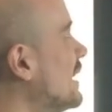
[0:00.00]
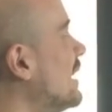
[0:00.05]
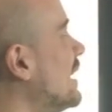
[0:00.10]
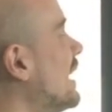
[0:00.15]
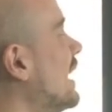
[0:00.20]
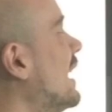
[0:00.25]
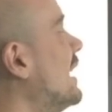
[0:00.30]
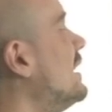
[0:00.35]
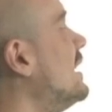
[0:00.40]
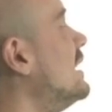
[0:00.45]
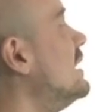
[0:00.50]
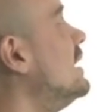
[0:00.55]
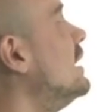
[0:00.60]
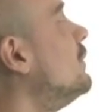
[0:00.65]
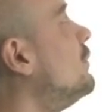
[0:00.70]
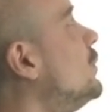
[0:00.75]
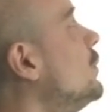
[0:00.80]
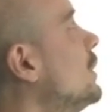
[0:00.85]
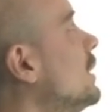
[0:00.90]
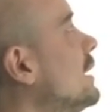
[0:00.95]
and then if
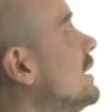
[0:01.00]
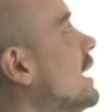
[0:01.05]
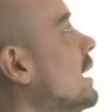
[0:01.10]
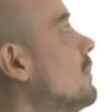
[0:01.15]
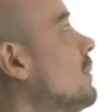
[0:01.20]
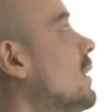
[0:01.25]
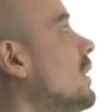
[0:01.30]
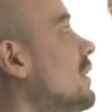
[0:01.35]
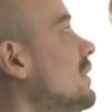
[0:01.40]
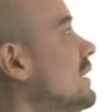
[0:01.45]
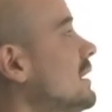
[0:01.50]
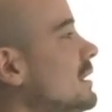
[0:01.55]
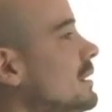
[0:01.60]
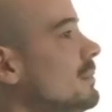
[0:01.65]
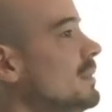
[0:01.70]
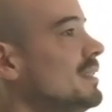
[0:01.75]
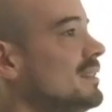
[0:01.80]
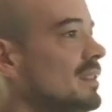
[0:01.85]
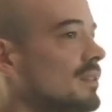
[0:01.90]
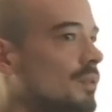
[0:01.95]
you hit that bar, then it
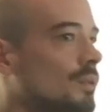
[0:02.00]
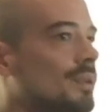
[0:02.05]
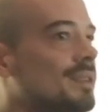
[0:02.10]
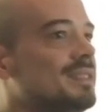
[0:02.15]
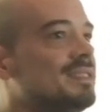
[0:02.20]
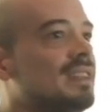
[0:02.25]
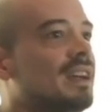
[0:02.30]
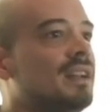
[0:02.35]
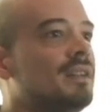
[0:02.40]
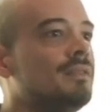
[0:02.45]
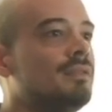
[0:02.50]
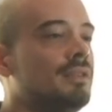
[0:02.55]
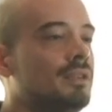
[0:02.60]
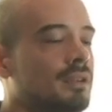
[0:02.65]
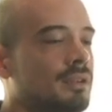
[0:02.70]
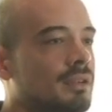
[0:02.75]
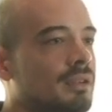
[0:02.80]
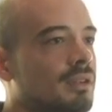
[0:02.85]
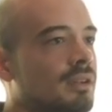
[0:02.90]
means that you're inside of a